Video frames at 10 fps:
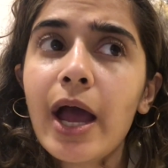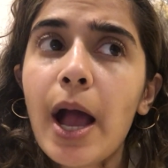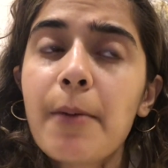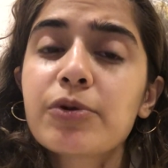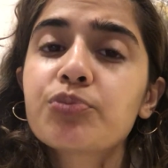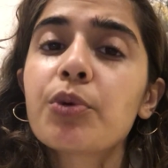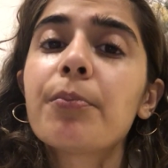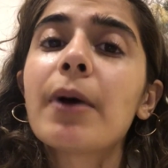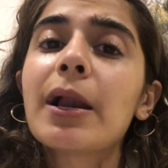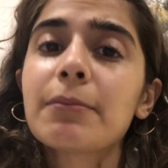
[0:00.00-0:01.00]
helped
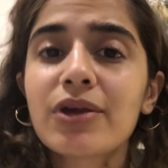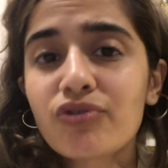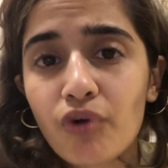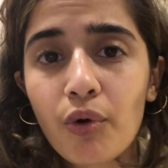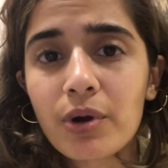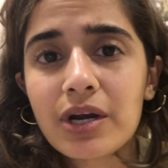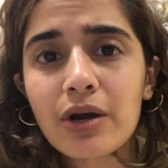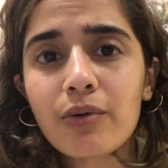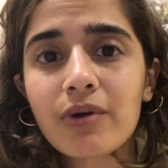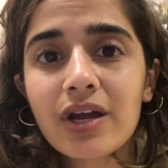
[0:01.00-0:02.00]
propel me forward
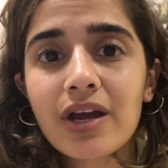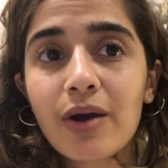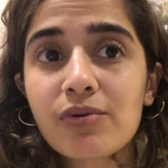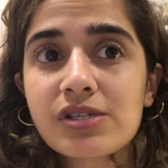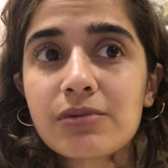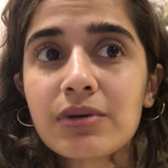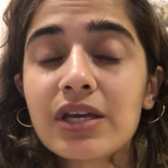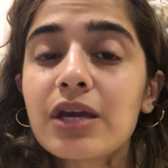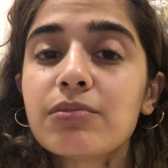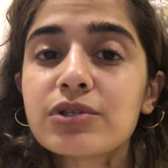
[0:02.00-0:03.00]
in a way I wasn't
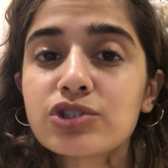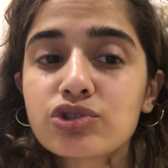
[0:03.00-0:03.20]
being able